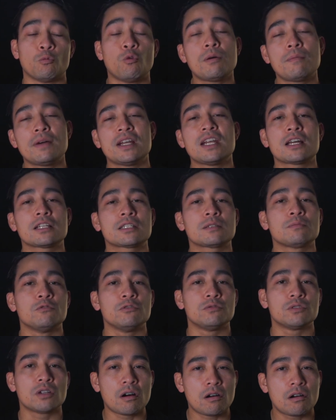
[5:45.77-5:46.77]
what my next
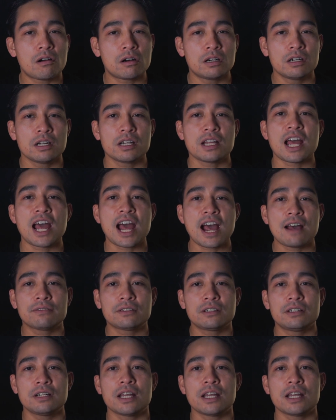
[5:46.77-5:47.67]
moves are after,